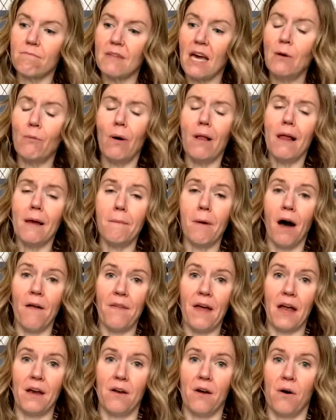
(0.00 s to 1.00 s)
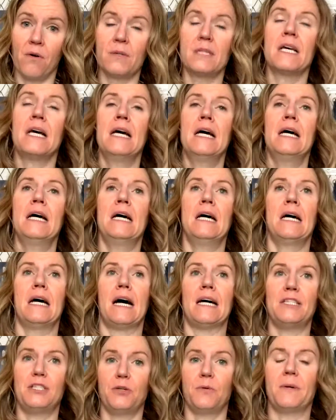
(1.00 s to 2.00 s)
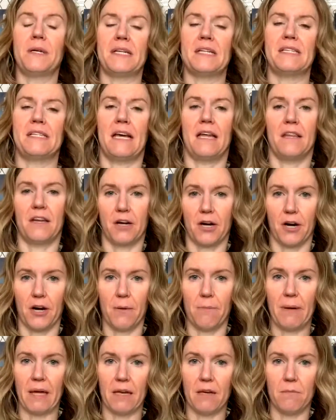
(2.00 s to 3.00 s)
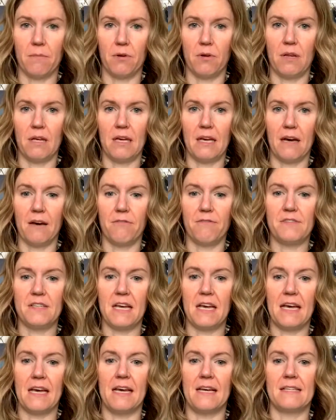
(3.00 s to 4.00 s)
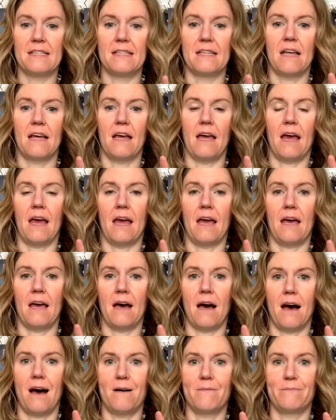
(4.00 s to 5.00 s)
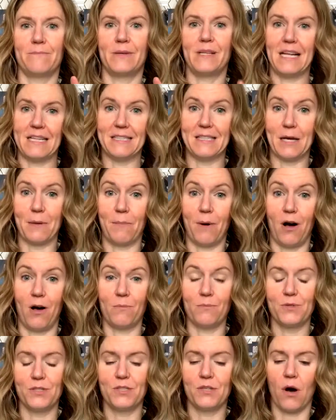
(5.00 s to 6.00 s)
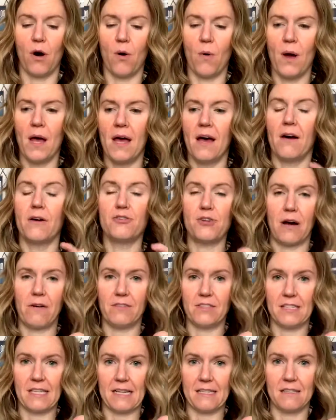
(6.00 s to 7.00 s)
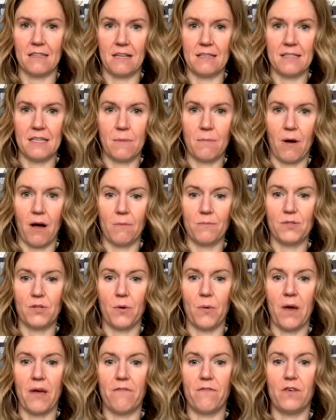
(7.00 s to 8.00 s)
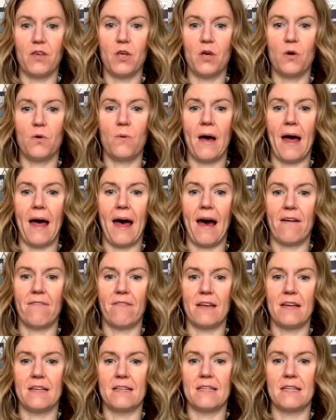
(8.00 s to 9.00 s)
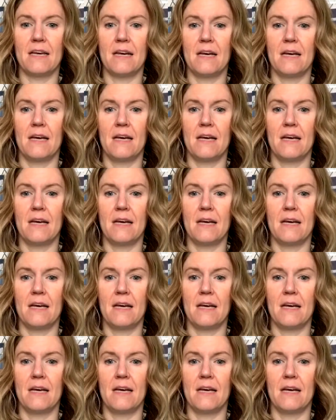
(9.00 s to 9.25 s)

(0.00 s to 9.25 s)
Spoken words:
And while I'm on that note, I do want to say the current Banda Beauty gift is a cleansing balm. So a travel size cleansing balm. So if you haven't,